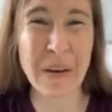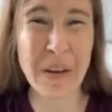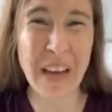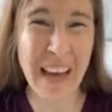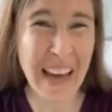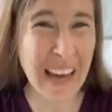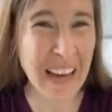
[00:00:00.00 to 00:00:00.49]

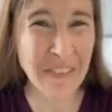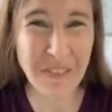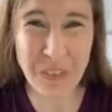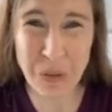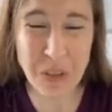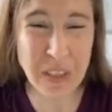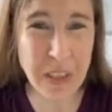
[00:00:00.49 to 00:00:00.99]

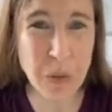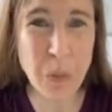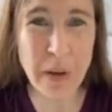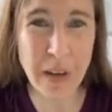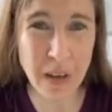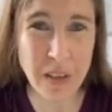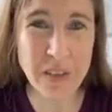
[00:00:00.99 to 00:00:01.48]
Unfortunately, we
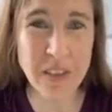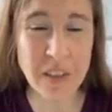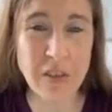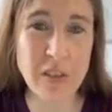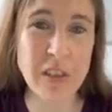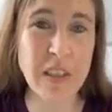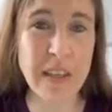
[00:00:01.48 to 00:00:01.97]
are seriously
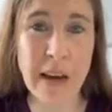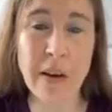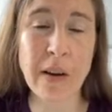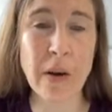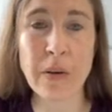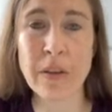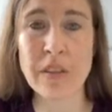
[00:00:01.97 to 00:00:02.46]
now going
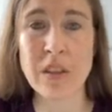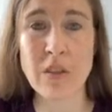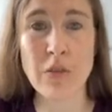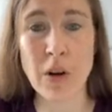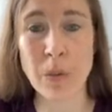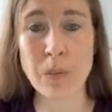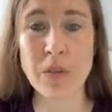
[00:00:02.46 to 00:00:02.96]
into the
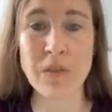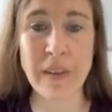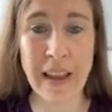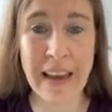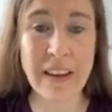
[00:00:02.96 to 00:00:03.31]
realms of lack of